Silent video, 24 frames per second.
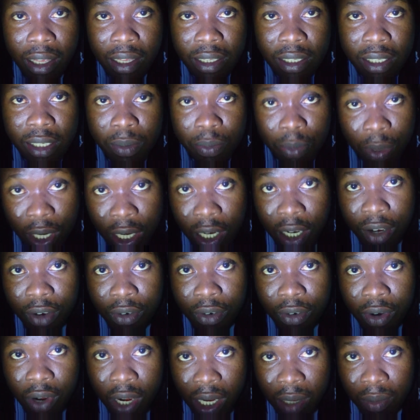It's been a
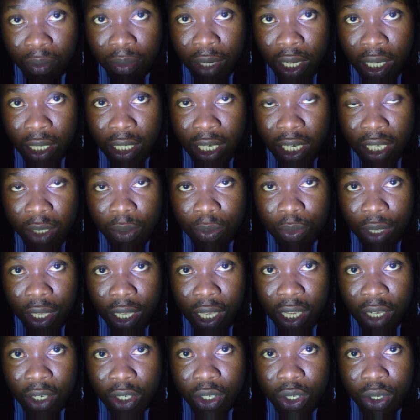great pleasure
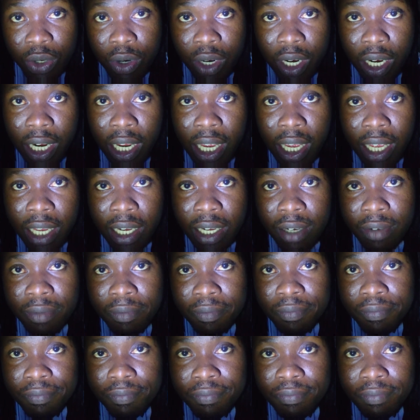speaking to you again.
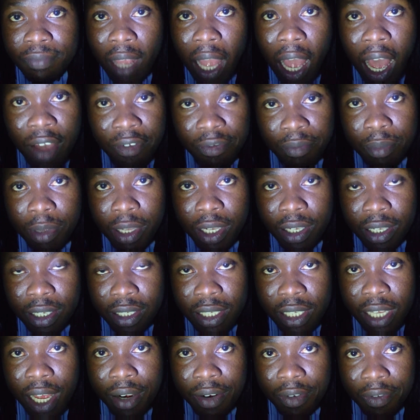I've been the
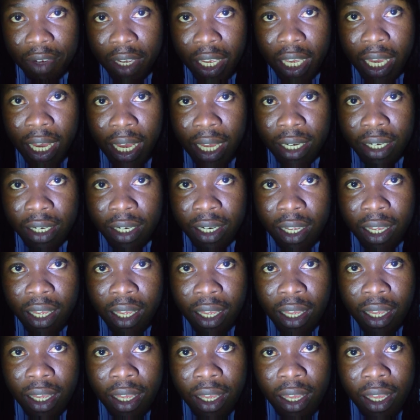son of a gun.
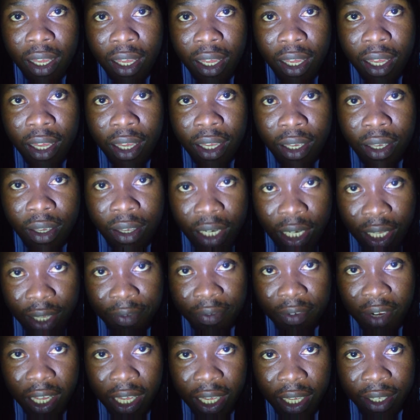Good
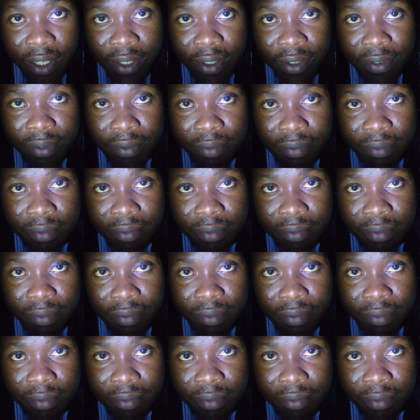evening.